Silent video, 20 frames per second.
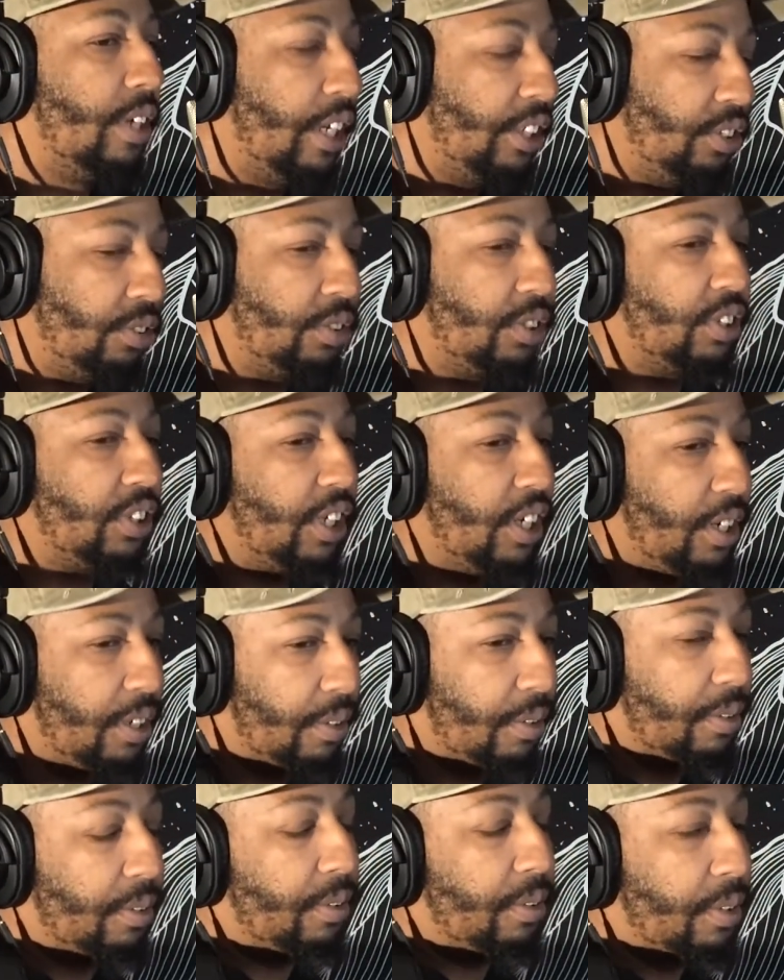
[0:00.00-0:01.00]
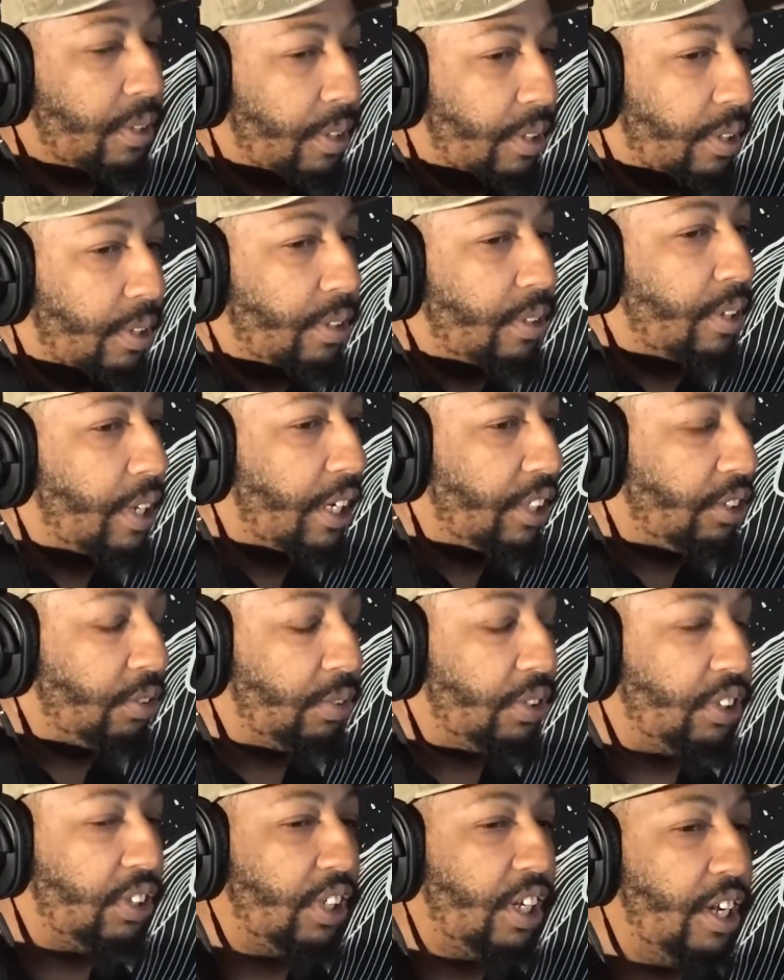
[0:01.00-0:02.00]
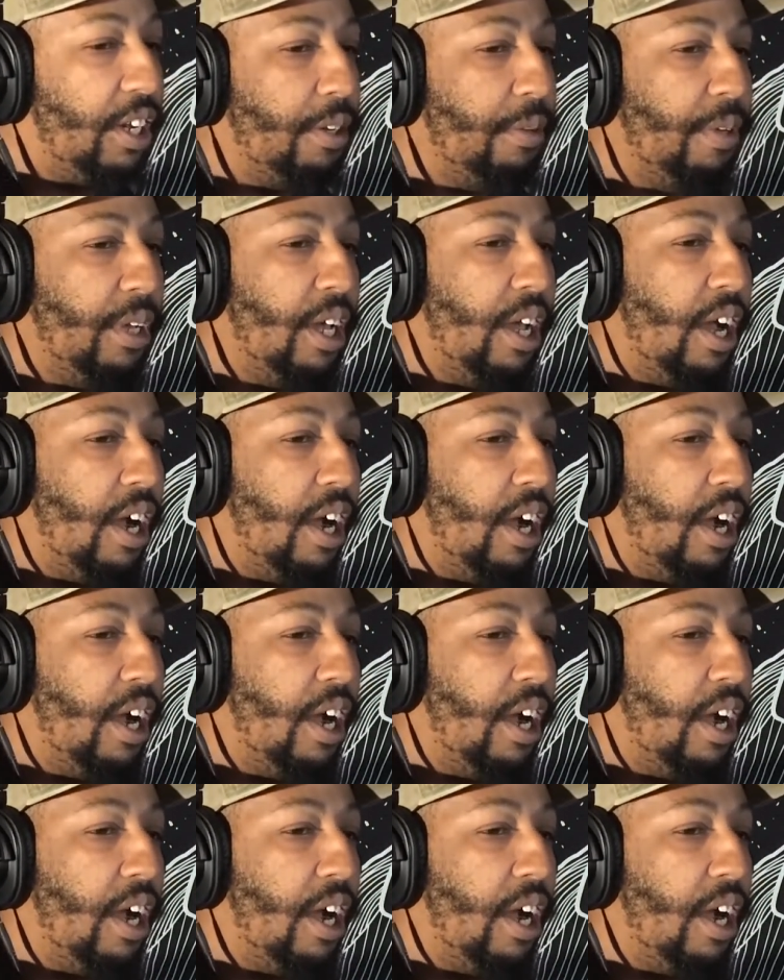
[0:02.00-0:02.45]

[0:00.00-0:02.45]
that's what's you know. up. That's what's up.